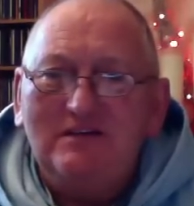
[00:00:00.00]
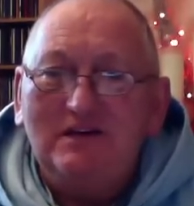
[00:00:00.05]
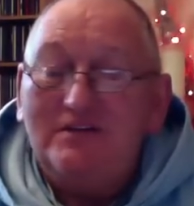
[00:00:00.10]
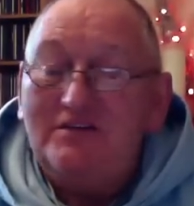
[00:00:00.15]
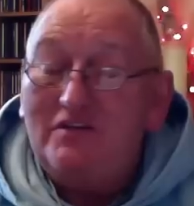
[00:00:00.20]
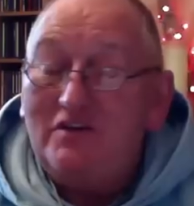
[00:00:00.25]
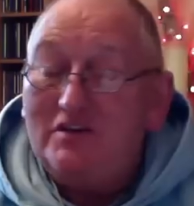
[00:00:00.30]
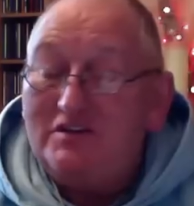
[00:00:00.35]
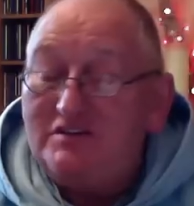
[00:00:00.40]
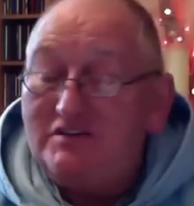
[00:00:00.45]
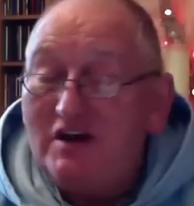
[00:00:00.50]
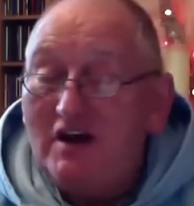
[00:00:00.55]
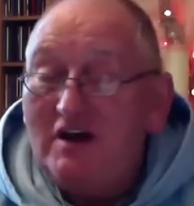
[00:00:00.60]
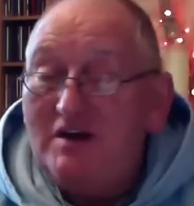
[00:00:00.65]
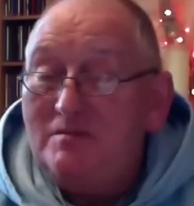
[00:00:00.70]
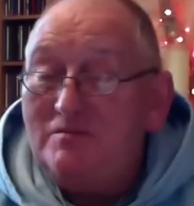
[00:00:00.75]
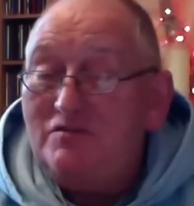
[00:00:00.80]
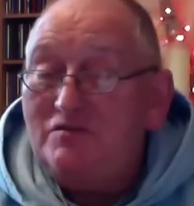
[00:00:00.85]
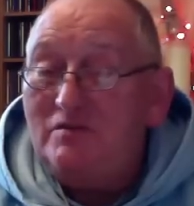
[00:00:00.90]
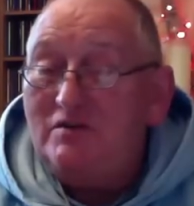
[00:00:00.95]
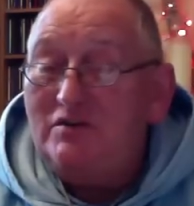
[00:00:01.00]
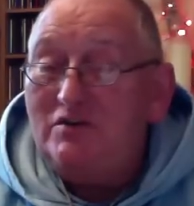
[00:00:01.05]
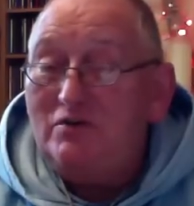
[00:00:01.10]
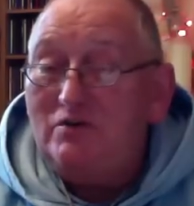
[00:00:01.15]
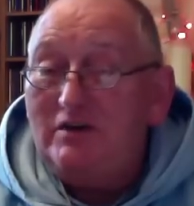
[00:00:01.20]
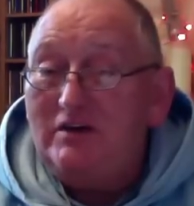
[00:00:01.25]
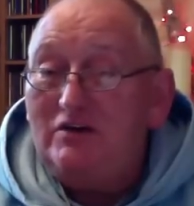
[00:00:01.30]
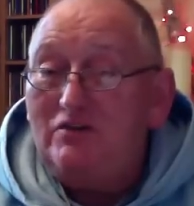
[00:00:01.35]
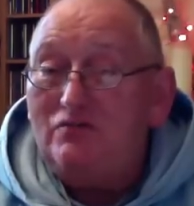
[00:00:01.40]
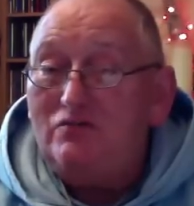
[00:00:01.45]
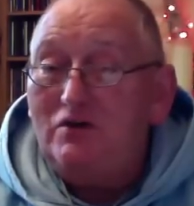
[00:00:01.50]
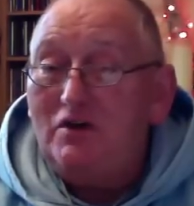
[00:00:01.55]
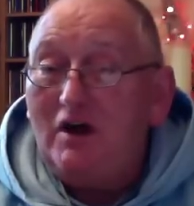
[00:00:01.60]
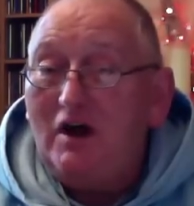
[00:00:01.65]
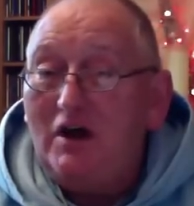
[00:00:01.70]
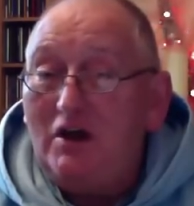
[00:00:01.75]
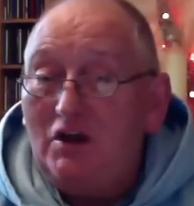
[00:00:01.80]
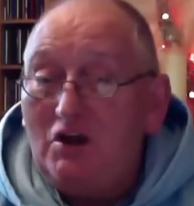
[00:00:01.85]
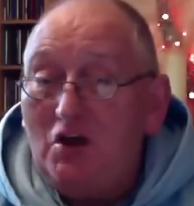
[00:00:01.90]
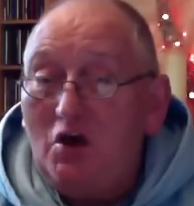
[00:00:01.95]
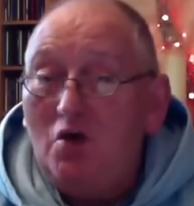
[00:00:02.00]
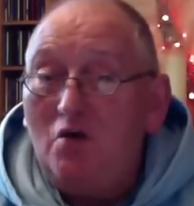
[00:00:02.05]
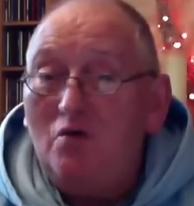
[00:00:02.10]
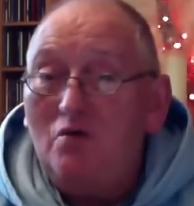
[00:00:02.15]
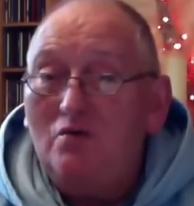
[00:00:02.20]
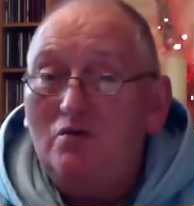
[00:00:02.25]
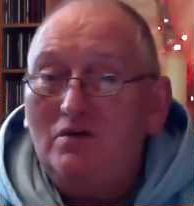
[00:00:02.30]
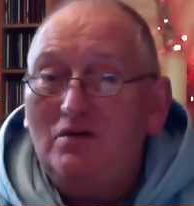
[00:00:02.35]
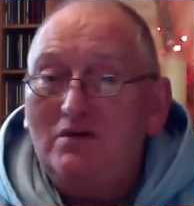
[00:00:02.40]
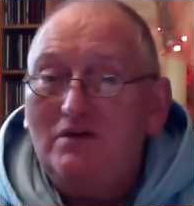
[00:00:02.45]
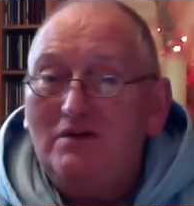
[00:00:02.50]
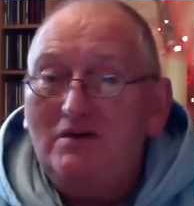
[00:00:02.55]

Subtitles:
And there are times when you hit a low